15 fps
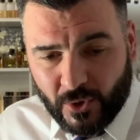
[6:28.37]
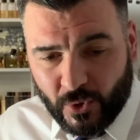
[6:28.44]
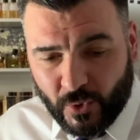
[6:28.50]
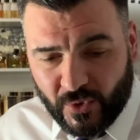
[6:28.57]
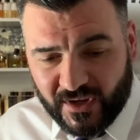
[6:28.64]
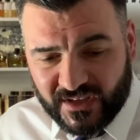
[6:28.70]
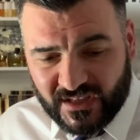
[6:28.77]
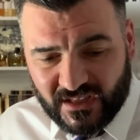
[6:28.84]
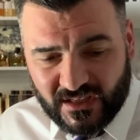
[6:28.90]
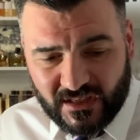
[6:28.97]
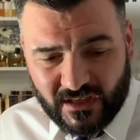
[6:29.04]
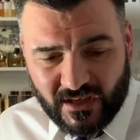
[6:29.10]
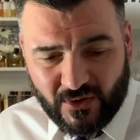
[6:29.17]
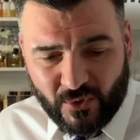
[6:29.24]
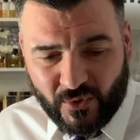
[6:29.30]
Oud is
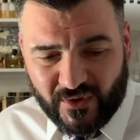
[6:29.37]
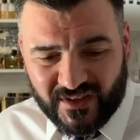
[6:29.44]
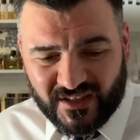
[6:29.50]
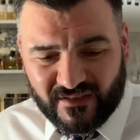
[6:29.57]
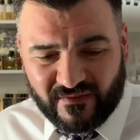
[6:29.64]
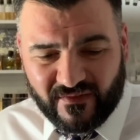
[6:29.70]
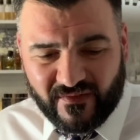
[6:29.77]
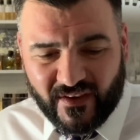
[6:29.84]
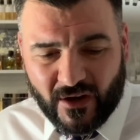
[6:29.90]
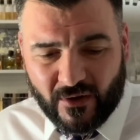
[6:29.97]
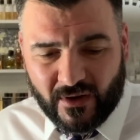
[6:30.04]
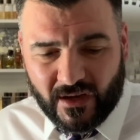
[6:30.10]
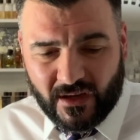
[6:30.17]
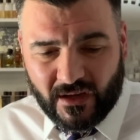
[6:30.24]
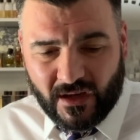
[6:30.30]

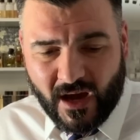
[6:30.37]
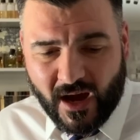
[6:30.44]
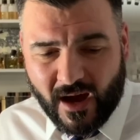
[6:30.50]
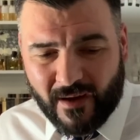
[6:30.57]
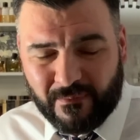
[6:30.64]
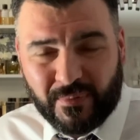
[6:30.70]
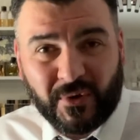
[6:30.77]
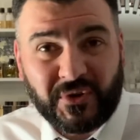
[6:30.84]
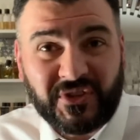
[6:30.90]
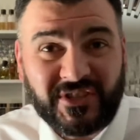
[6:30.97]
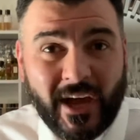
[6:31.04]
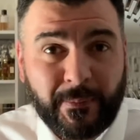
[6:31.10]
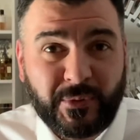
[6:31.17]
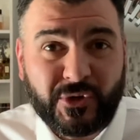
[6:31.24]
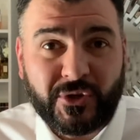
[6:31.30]
very
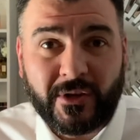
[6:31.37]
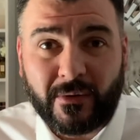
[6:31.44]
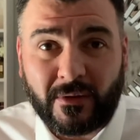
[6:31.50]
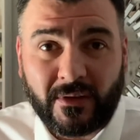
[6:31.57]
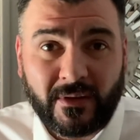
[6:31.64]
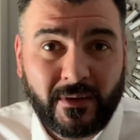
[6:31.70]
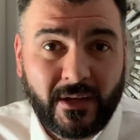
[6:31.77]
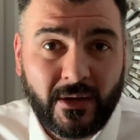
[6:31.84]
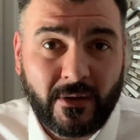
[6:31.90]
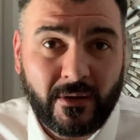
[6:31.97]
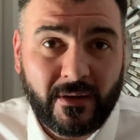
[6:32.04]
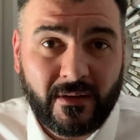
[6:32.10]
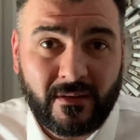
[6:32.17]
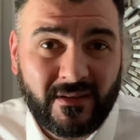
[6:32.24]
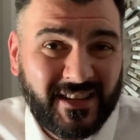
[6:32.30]
perceptionable here,
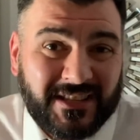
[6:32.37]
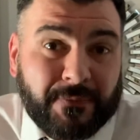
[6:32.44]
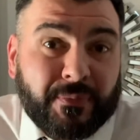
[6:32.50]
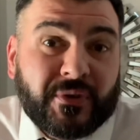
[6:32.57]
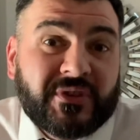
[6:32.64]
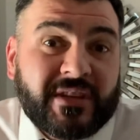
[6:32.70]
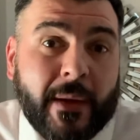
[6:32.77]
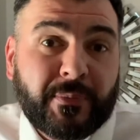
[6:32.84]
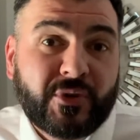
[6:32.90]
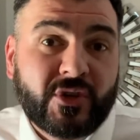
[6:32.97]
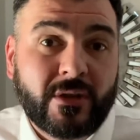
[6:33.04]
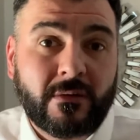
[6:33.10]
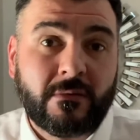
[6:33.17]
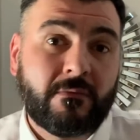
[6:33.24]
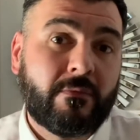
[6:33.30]
and it's
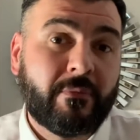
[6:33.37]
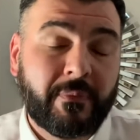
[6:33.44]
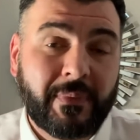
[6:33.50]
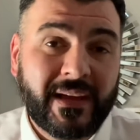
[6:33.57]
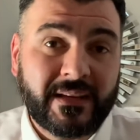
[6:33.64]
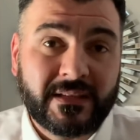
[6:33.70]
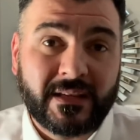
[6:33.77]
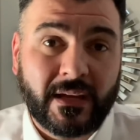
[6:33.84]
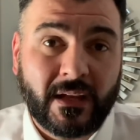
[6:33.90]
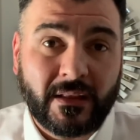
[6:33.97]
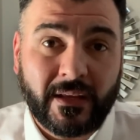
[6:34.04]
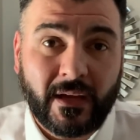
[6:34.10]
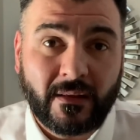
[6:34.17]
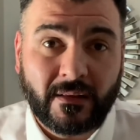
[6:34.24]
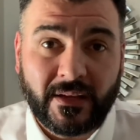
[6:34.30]
perception,
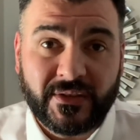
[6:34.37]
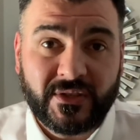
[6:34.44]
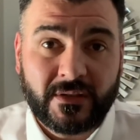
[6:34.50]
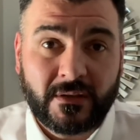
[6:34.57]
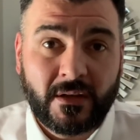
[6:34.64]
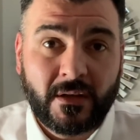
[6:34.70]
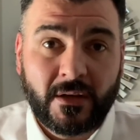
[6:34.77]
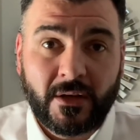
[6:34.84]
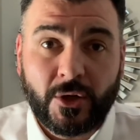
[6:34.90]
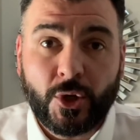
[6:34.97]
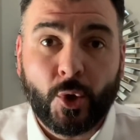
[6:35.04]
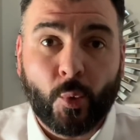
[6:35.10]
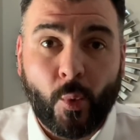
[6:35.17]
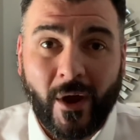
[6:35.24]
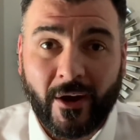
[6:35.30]
basically, unless
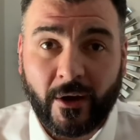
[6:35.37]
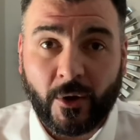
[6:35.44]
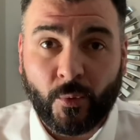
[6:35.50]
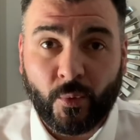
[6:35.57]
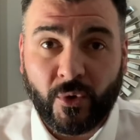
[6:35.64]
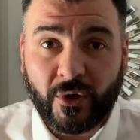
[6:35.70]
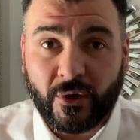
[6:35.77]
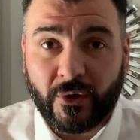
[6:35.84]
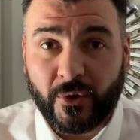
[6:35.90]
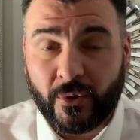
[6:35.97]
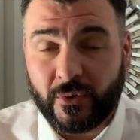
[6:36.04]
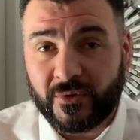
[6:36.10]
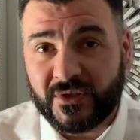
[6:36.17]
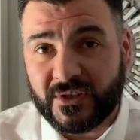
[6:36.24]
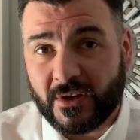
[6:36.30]
you're wearing real
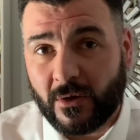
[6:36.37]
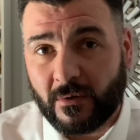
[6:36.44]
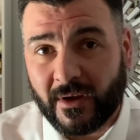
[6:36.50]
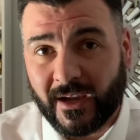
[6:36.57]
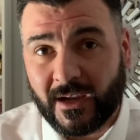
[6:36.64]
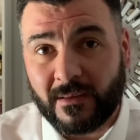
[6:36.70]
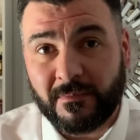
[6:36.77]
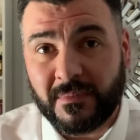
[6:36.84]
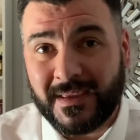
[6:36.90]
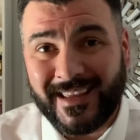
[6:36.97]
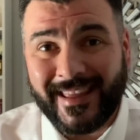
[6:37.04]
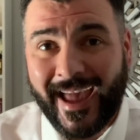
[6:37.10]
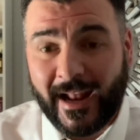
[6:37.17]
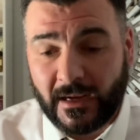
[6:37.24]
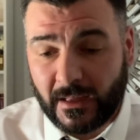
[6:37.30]
oud, so it can
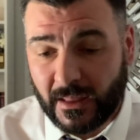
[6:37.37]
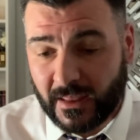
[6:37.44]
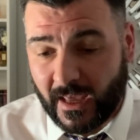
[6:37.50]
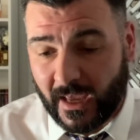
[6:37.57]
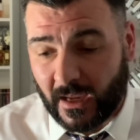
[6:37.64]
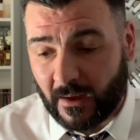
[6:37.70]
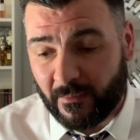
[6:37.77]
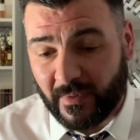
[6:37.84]
mean anything.